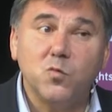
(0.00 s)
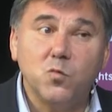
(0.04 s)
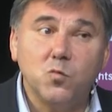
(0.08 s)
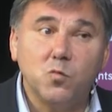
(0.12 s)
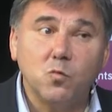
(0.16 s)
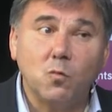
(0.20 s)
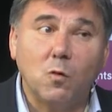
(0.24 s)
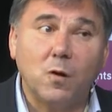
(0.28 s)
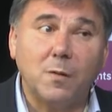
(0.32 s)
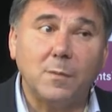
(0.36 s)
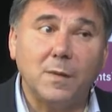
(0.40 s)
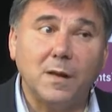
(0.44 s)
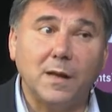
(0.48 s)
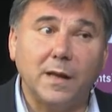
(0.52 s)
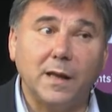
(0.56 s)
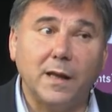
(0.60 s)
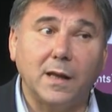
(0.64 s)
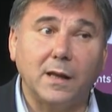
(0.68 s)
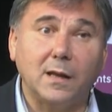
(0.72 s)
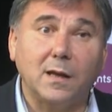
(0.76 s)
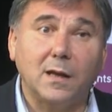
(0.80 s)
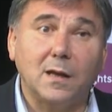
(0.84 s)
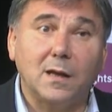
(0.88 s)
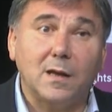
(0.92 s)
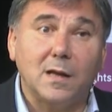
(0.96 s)
normally
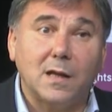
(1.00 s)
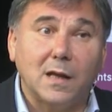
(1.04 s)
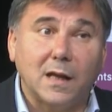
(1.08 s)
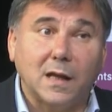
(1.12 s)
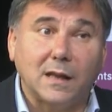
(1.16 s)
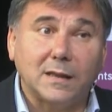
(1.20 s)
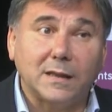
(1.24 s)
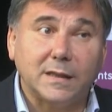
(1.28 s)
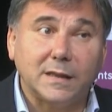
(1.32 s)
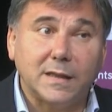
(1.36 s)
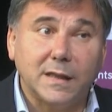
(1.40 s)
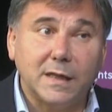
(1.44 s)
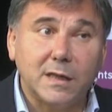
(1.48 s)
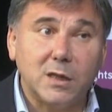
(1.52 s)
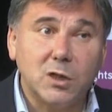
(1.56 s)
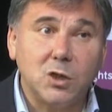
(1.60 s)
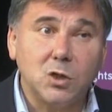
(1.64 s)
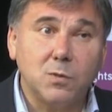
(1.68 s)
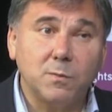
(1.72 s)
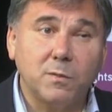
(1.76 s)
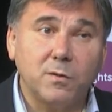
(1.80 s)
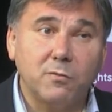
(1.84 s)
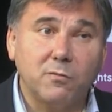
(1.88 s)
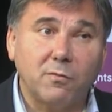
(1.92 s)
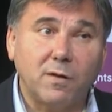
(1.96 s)
the human